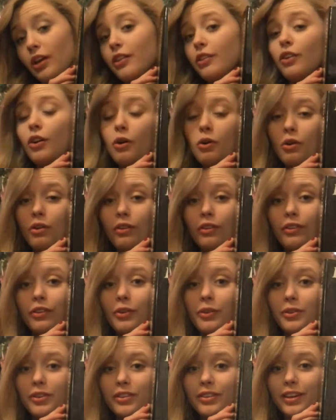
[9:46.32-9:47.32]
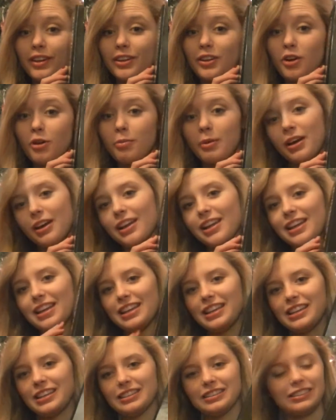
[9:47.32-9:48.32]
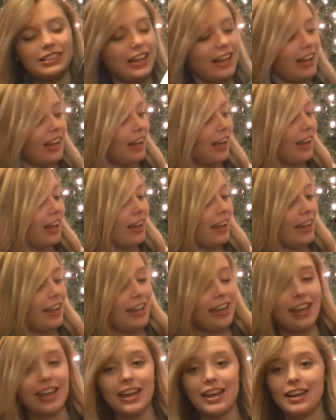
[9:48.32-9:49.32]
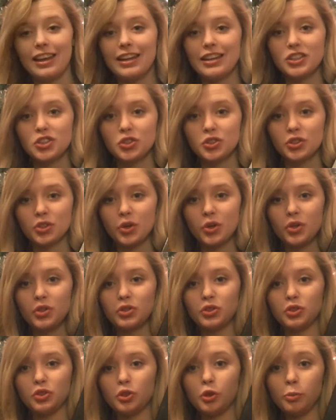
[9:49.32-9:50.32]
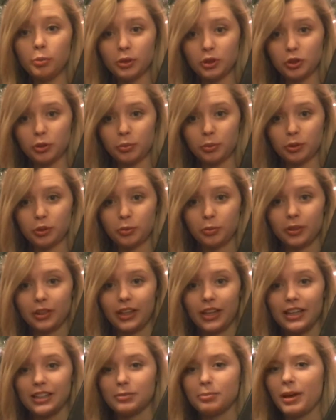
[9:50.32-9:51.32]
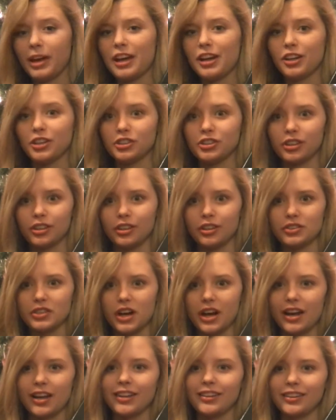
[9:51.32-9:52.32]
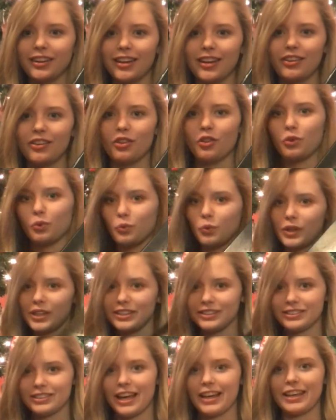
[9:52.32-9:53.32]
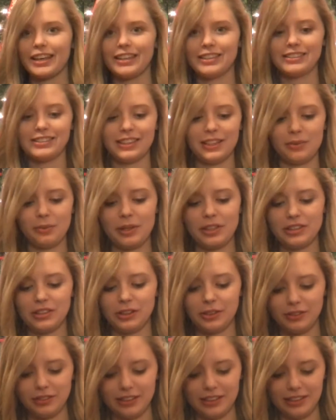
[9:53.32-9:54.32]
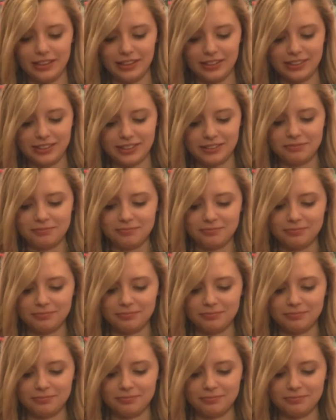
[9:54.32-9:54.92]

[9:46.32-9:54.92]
The only, the only thing I know about it is it's super, super, super nice. My hair is gonna dry in like three seconds and wait till you see this.